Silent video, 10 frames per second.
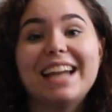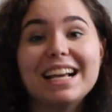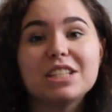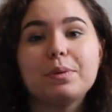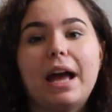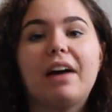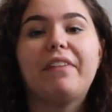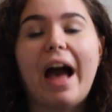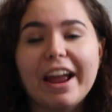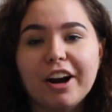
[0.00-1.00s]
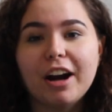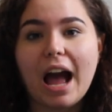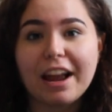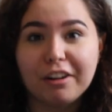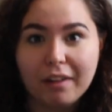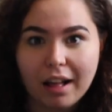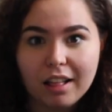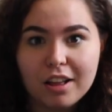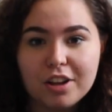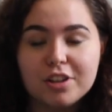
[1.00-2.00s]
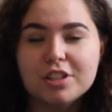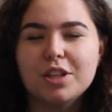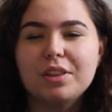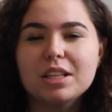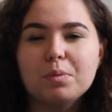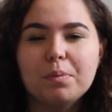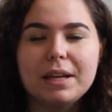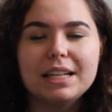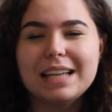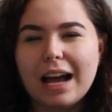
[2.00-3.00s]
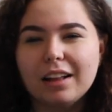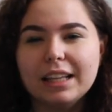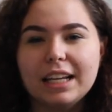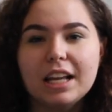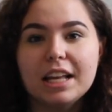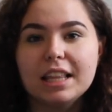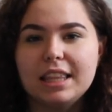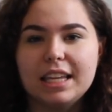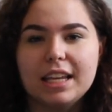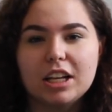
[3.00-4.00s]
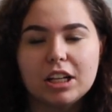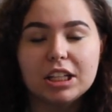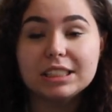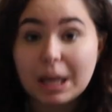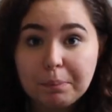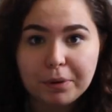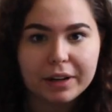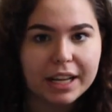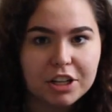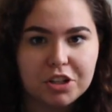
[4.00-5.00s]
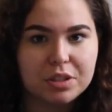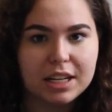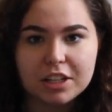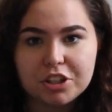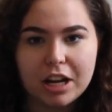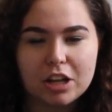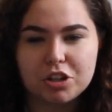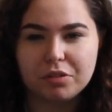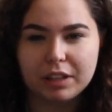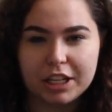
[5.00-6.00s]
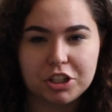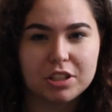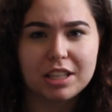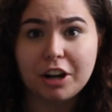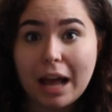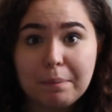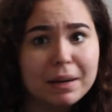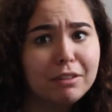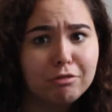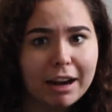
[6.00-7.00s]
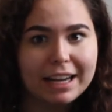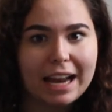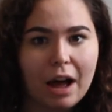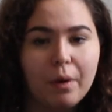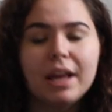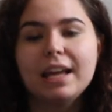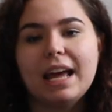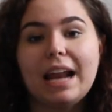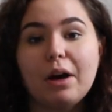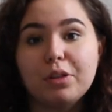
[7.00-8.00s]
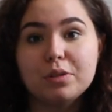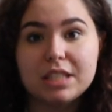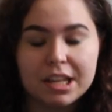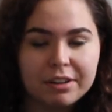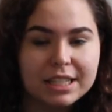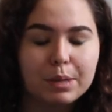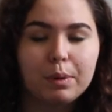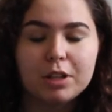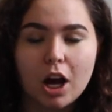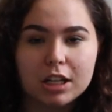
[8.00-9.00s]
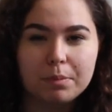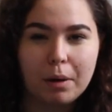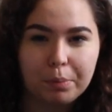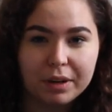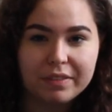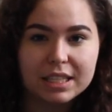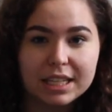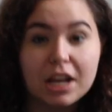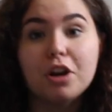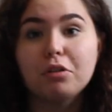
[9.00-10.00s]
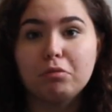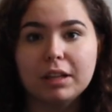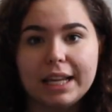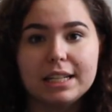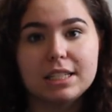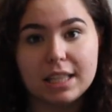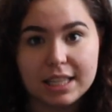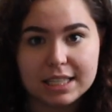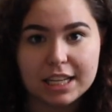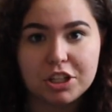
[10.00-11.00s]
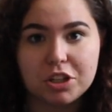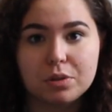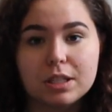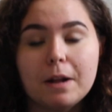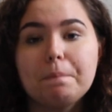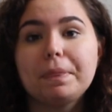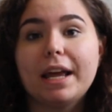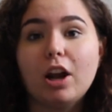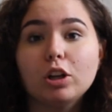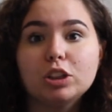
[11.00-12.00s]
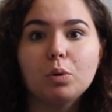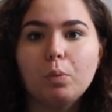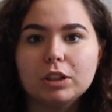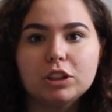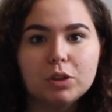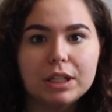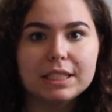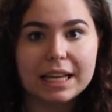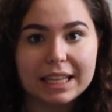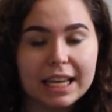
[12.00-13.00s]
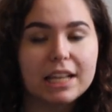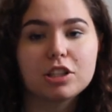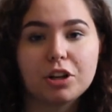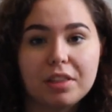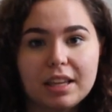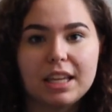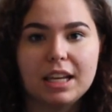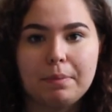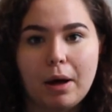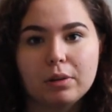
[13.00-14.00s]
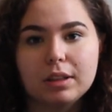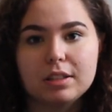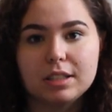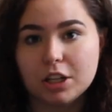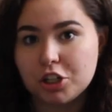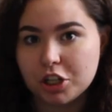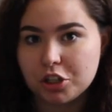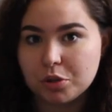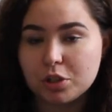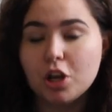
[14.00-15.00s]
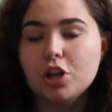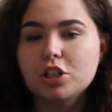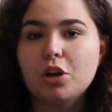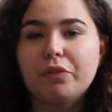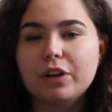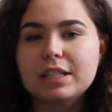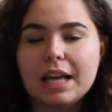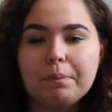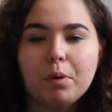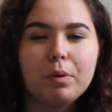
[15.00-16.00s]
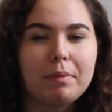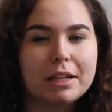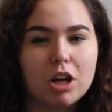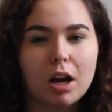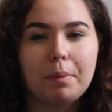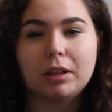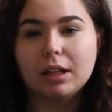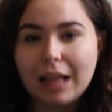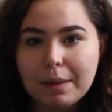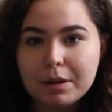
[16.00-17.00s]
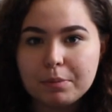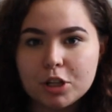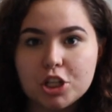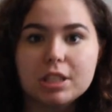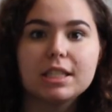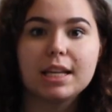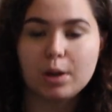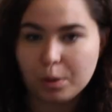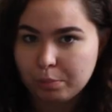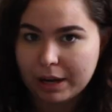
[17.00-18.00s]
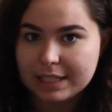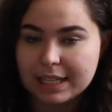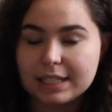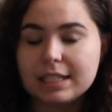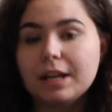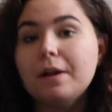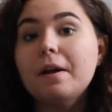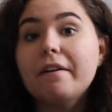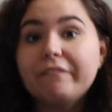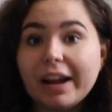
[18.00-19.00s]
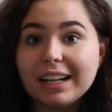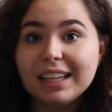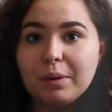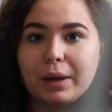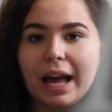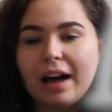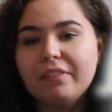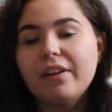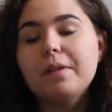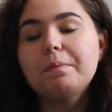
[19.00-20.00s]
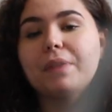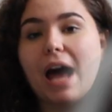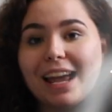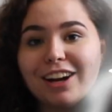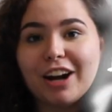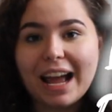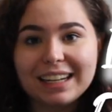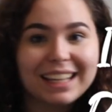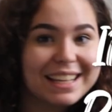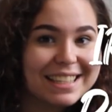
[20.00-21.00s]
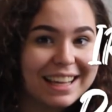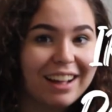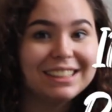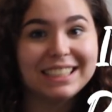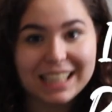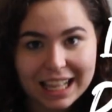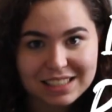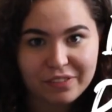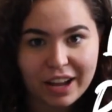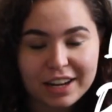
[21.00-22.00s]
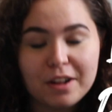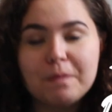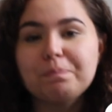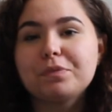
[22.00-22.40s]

Next we have IR-IRL. So this will be tackling the contemporary issues in international relations that are happening right now and how those theories that we've talked about previously relate to these issues and also what students at King's are thinking about such issues. So for example, we might talk about the climate emergency or Brexit. Finally, we have IR at KCL Declassified.